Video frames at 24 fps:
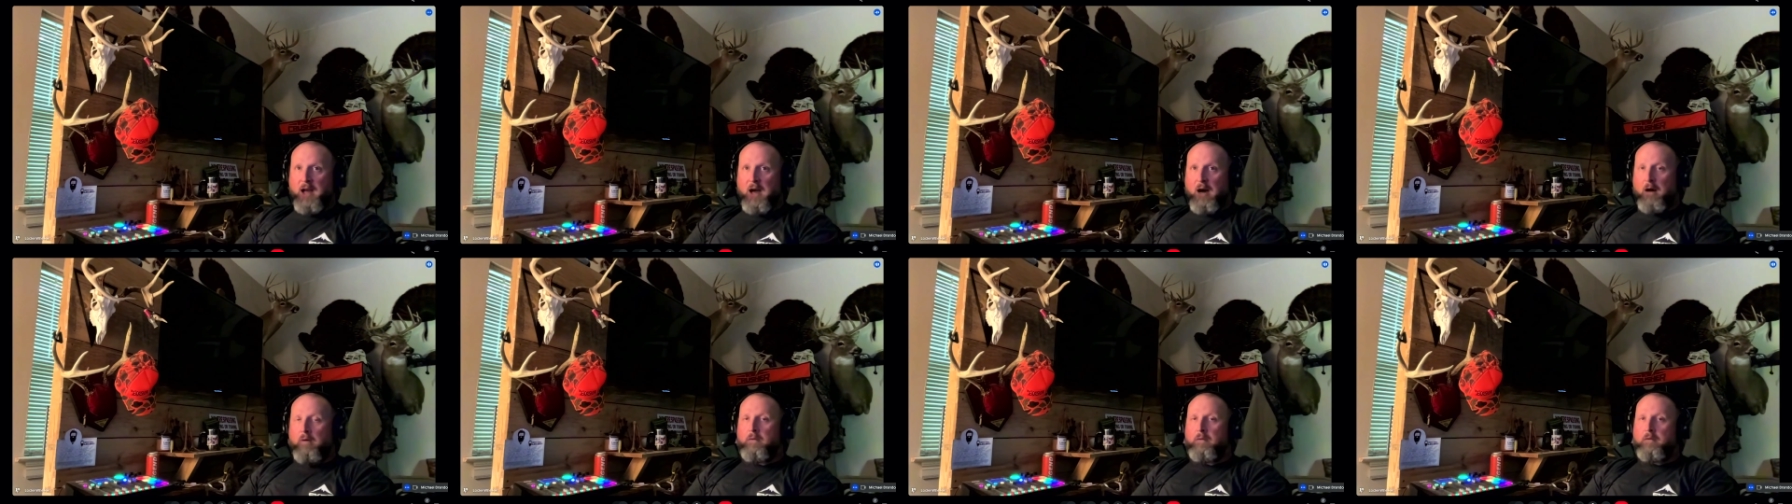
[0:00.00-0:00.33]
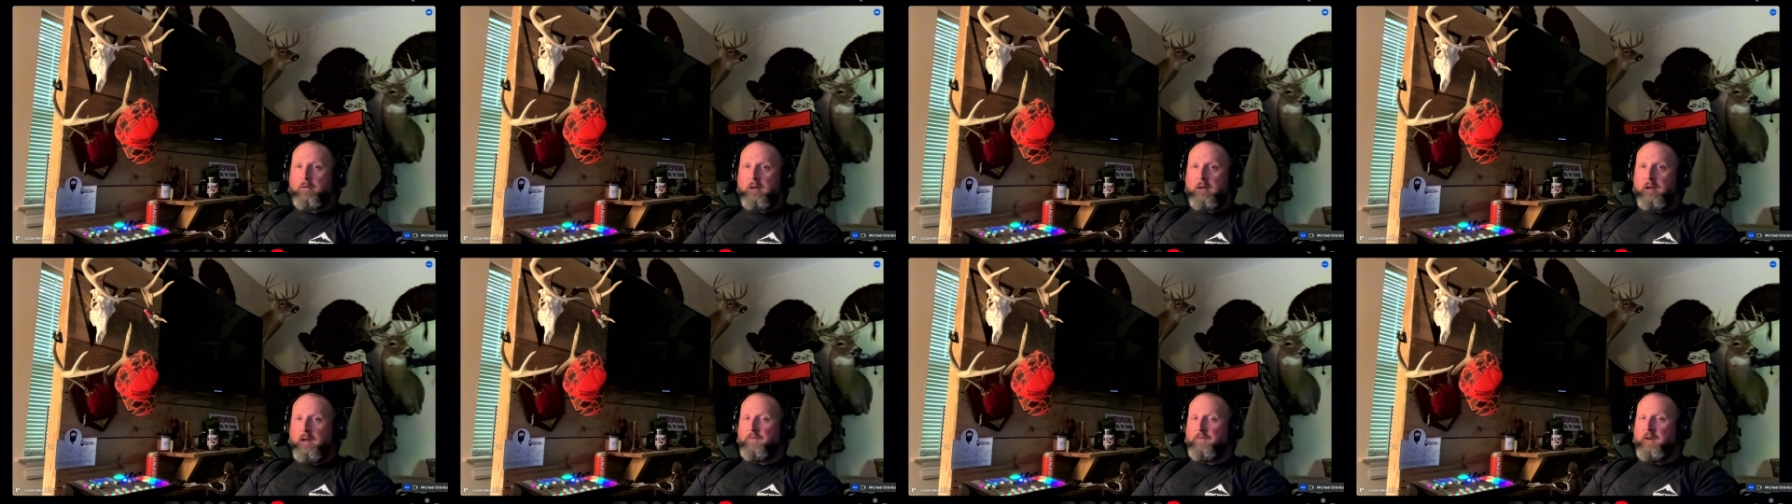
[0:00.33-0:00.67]
Now,
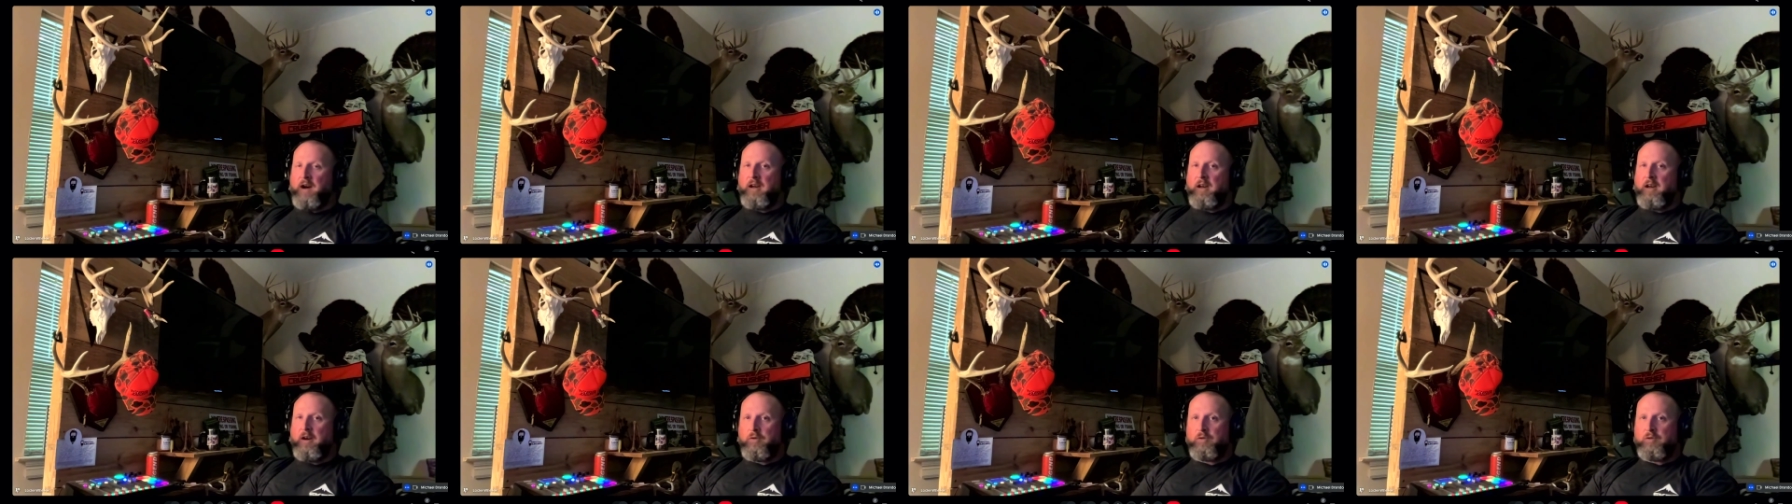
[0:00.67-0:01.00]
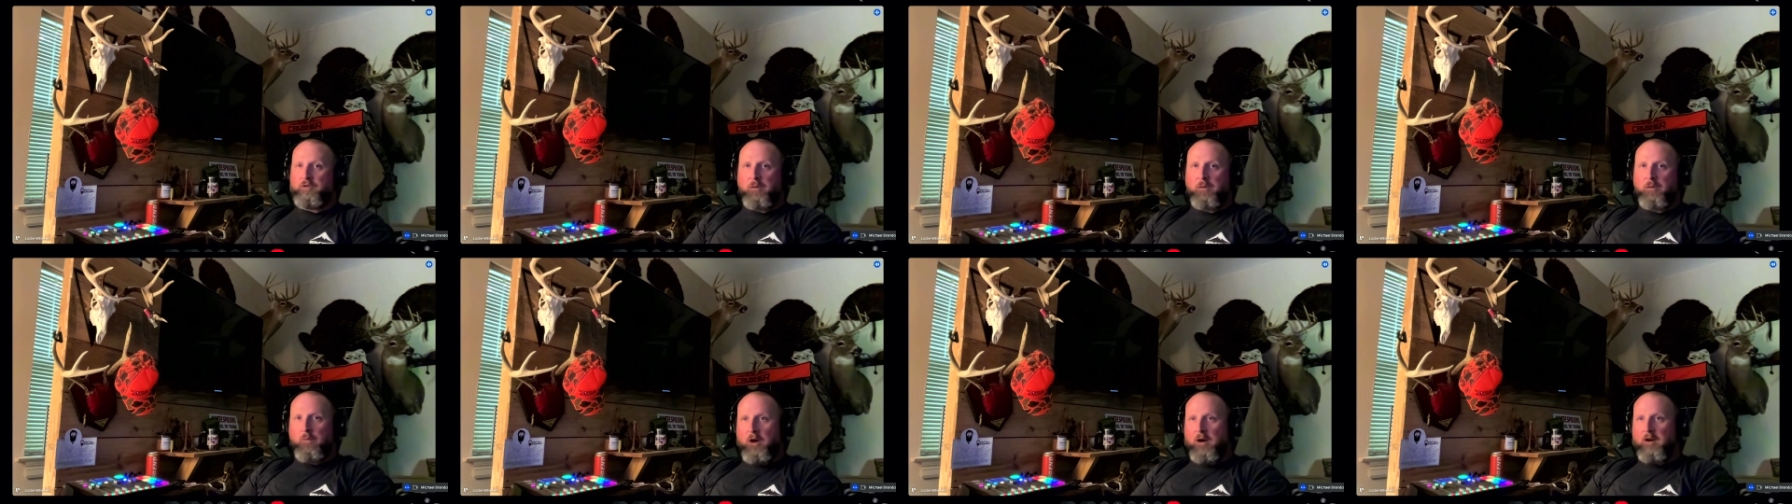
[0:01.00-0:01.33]
if I
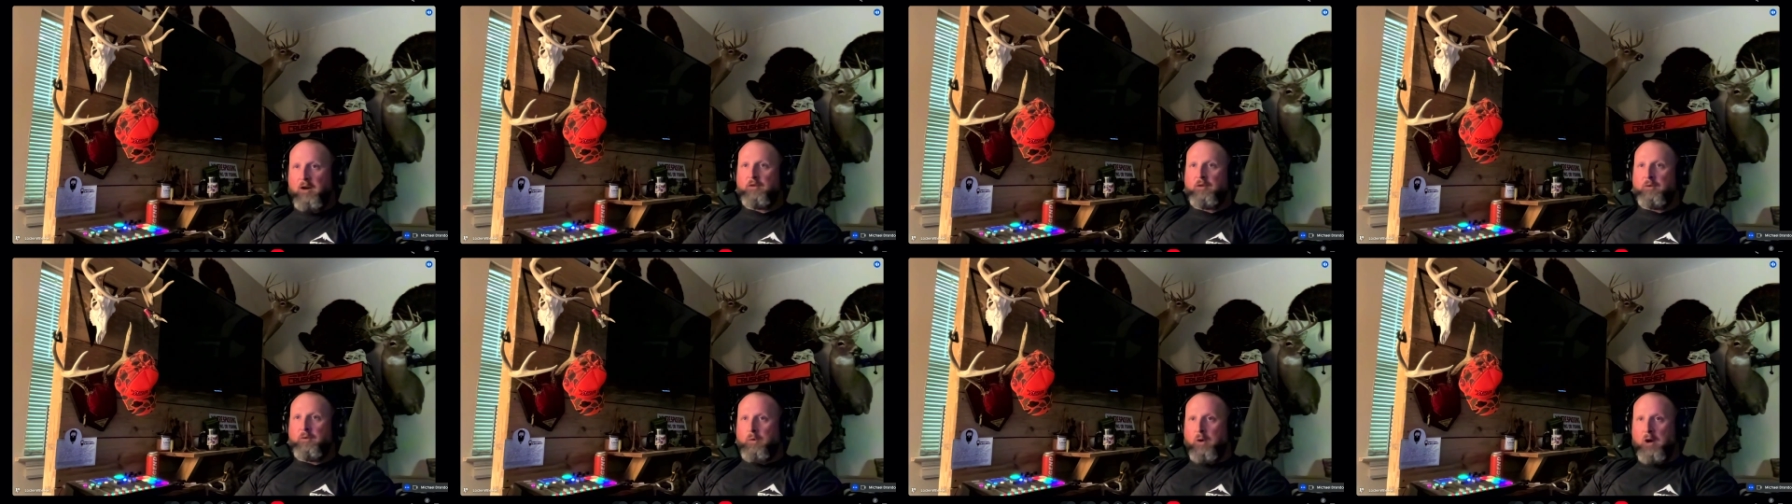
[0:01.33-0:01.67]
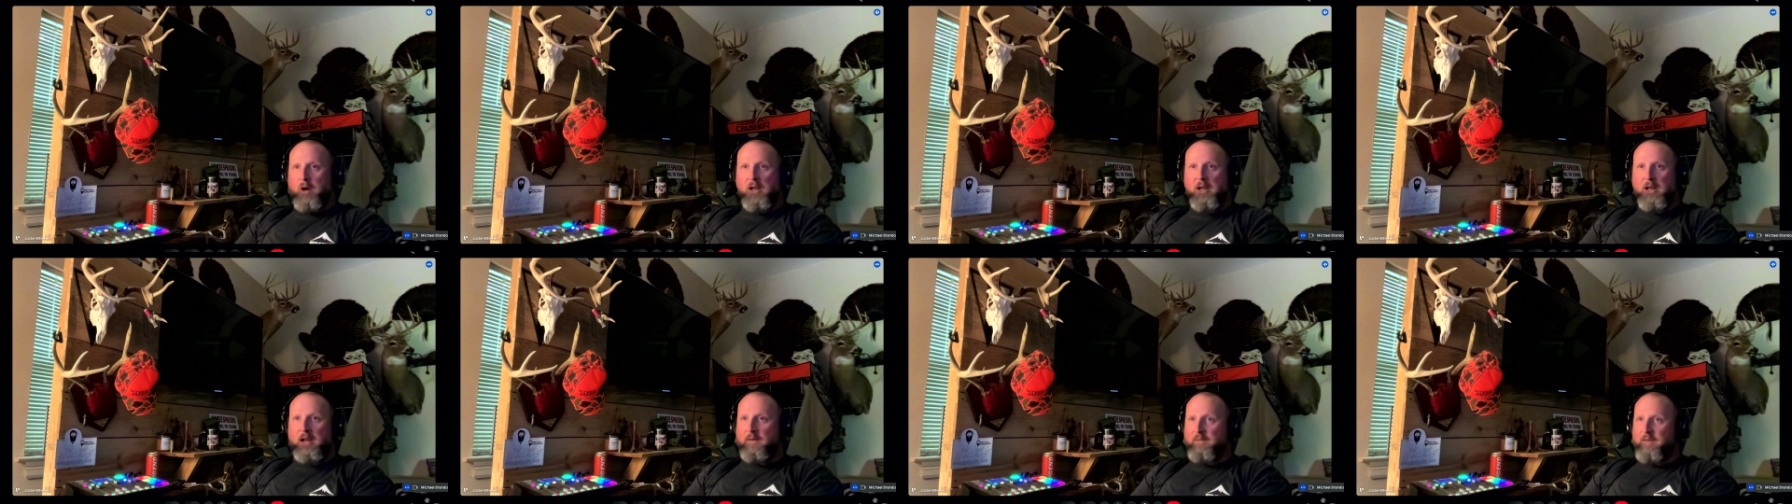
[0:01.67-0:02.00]
go somewhere in the
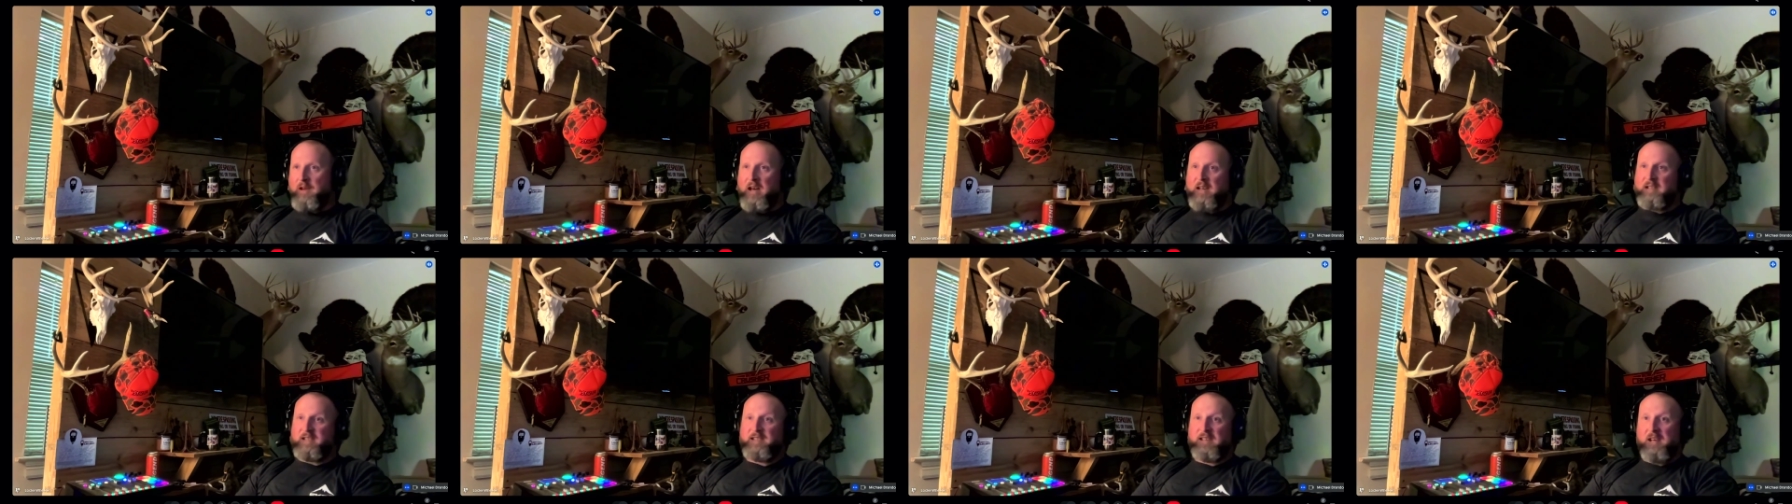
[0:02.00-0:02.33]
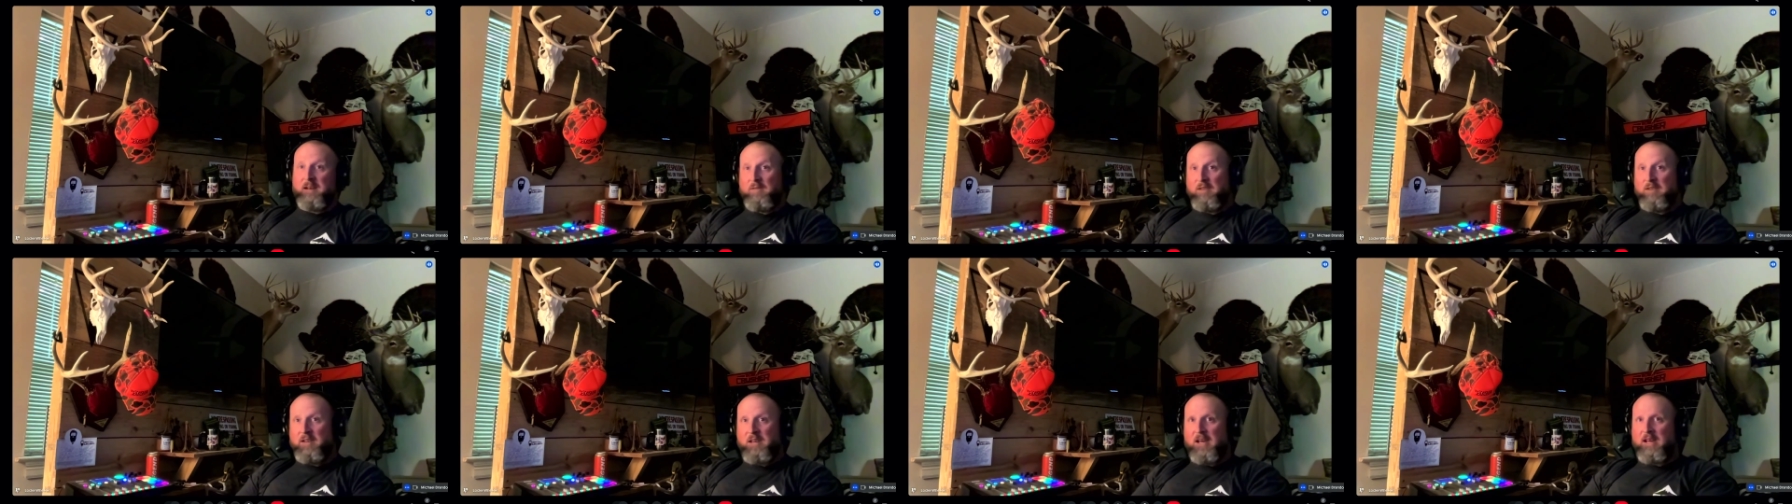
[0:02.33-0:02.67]
rut and I've got
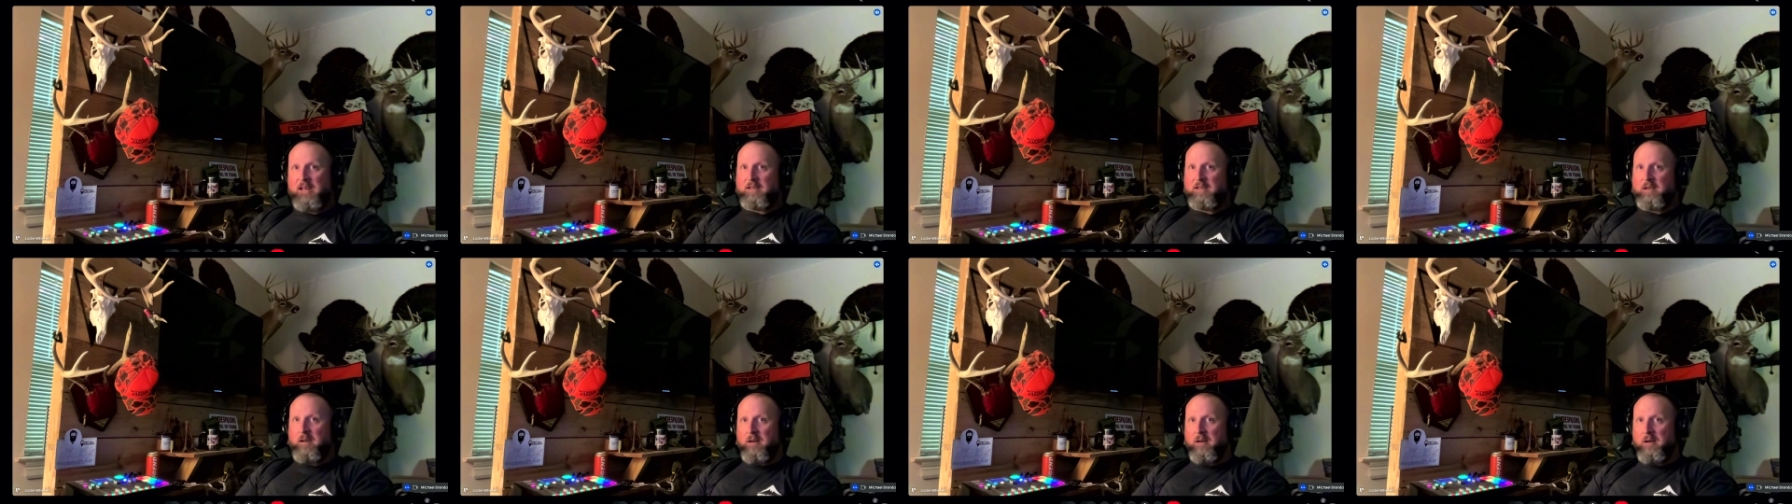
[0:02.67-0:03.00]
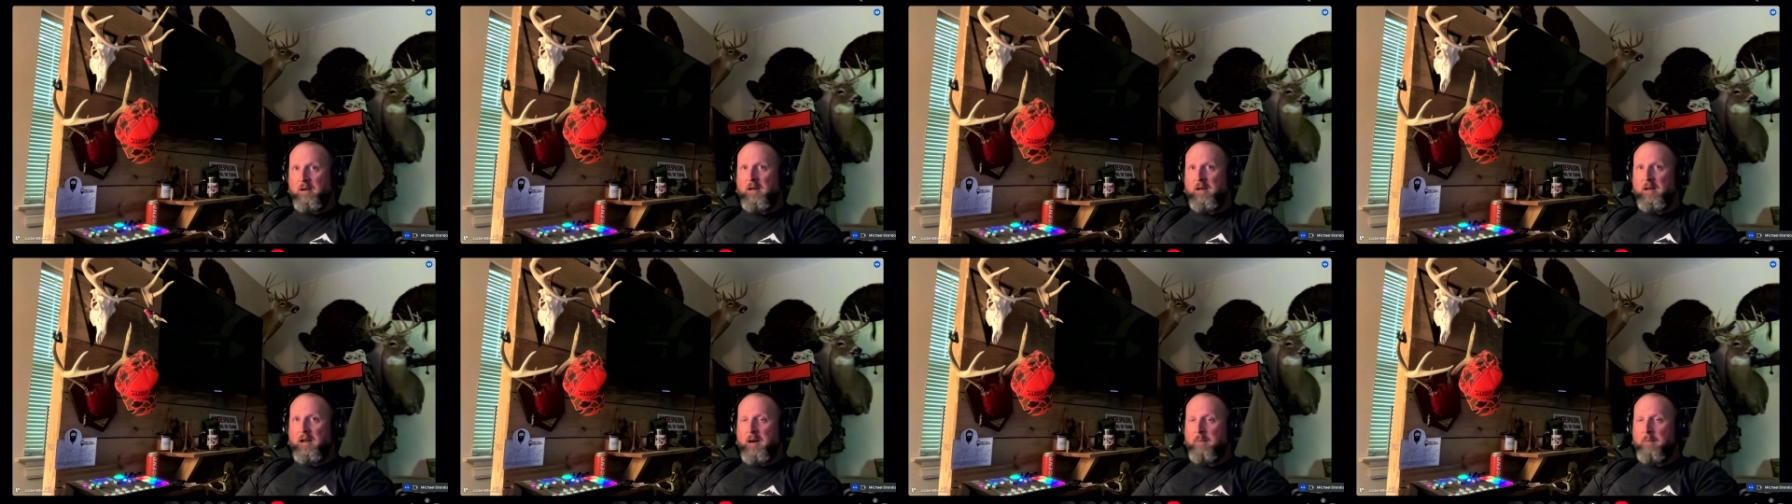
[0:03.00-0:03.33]
7 days to
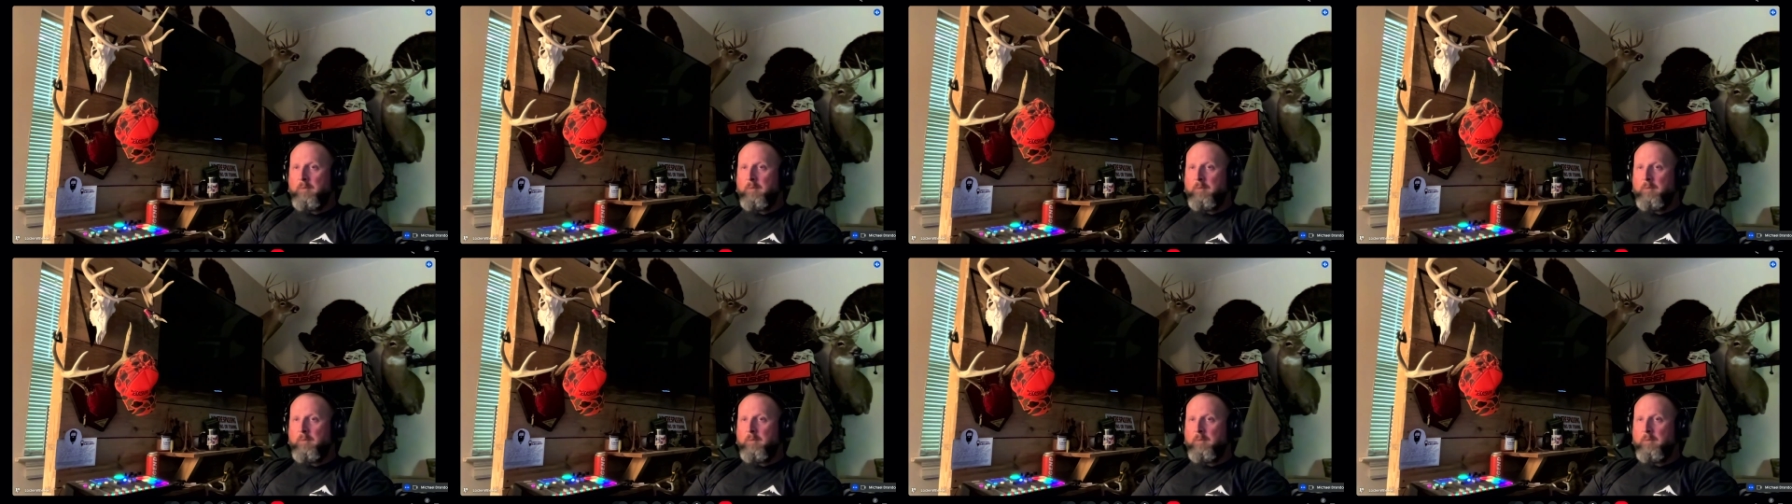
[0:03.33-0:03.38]
hunt,